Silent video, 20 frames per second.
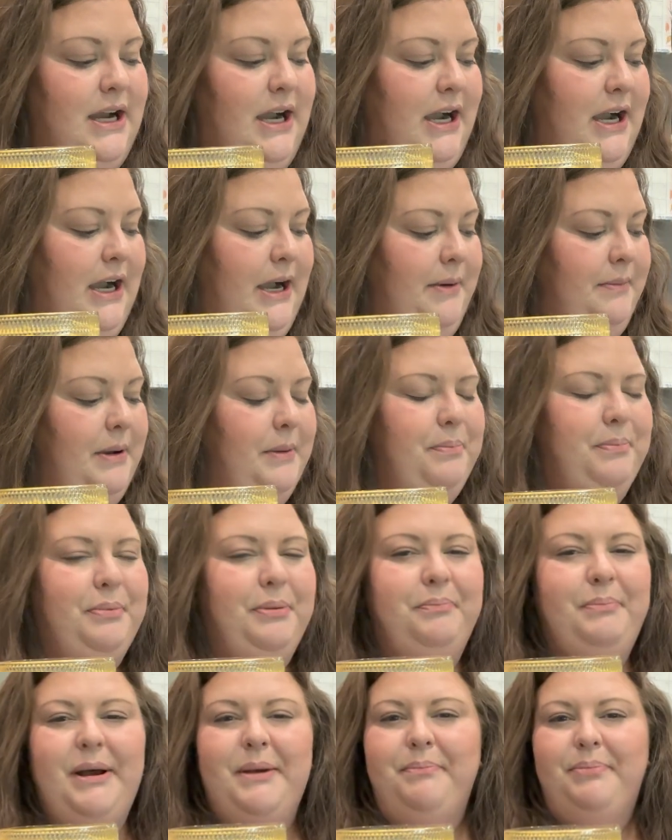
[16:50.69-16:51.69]

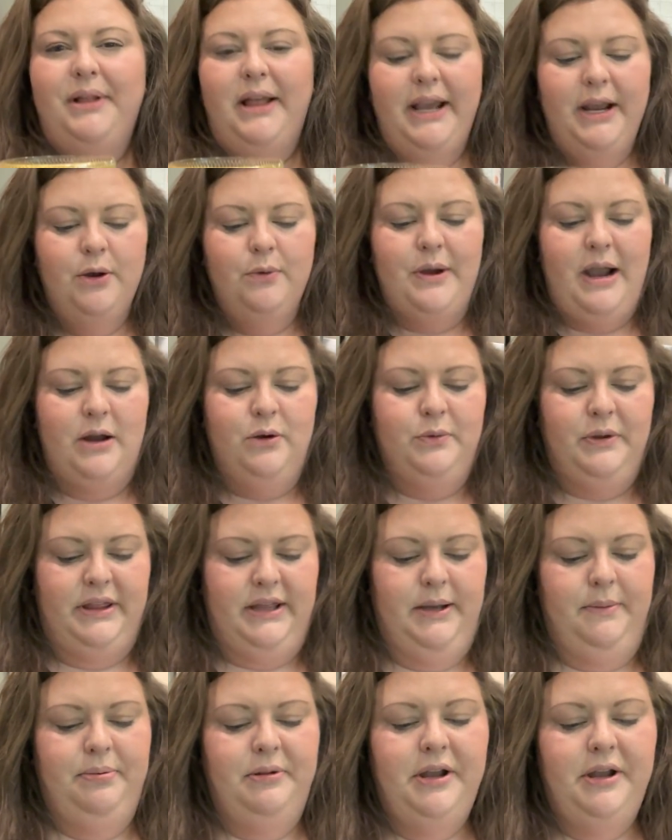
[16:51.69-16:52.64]
But play around with it.